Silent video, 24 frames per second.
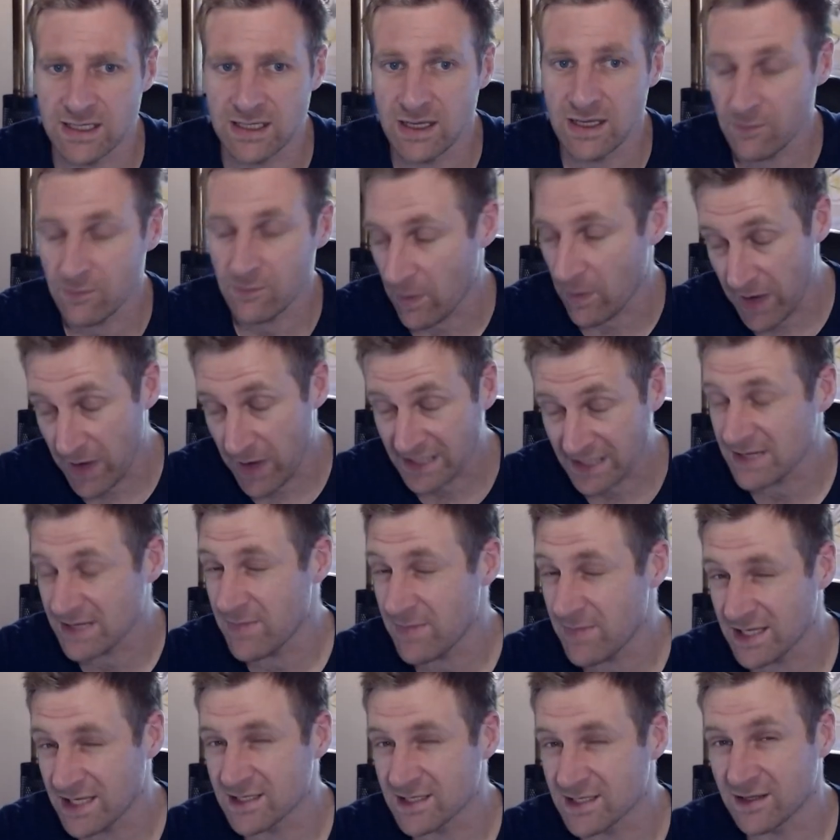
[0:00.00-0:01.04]
We, we actually
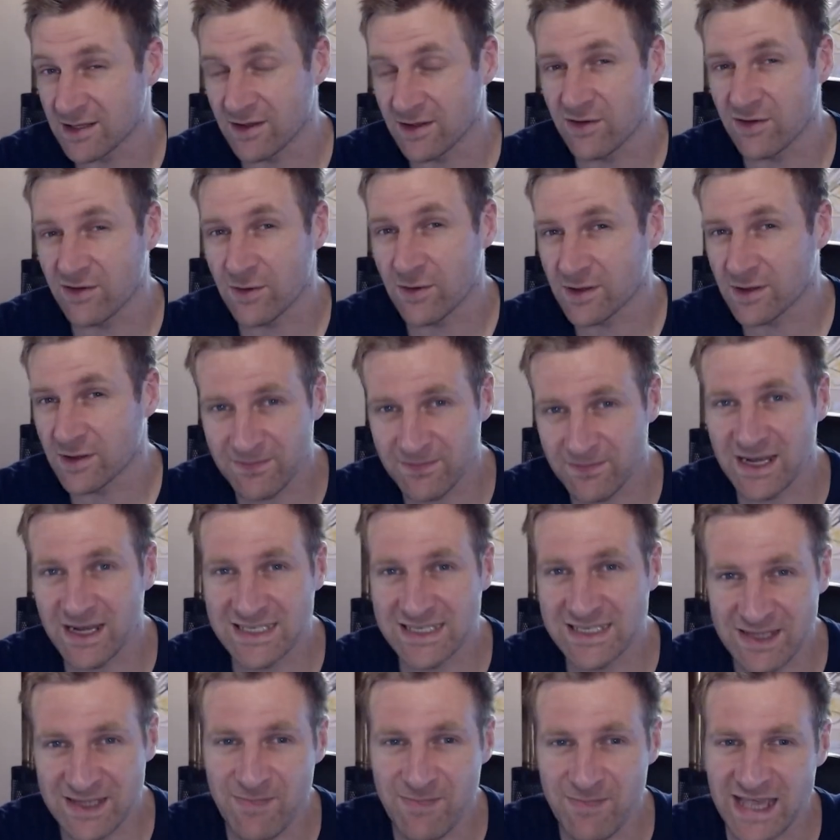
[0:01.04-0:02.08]
mentioned in the talk that
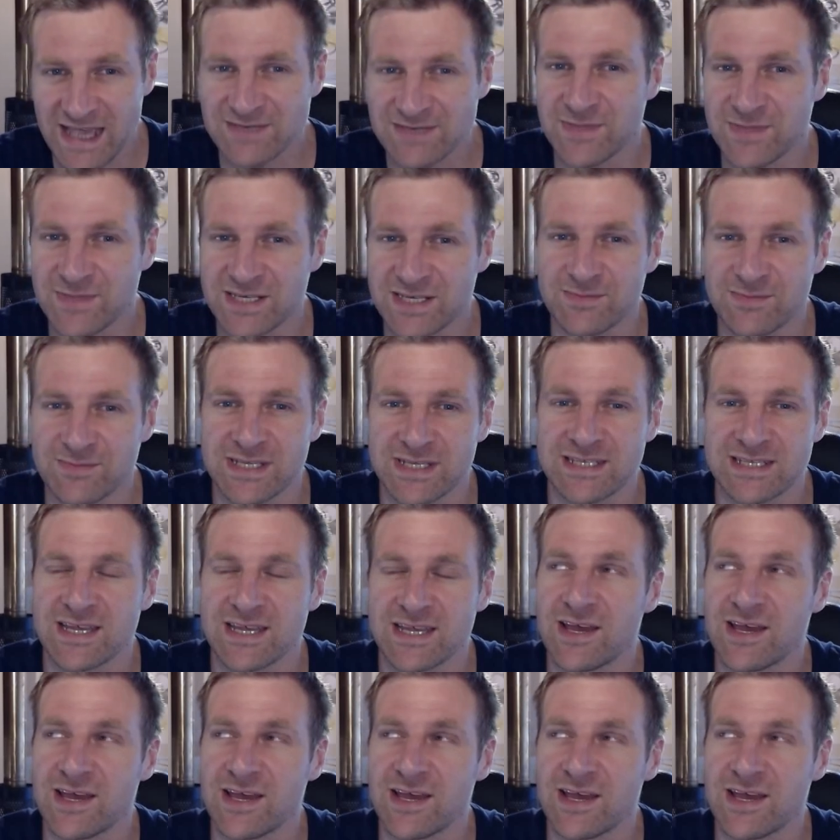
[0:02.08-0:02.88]
cluster mass measurements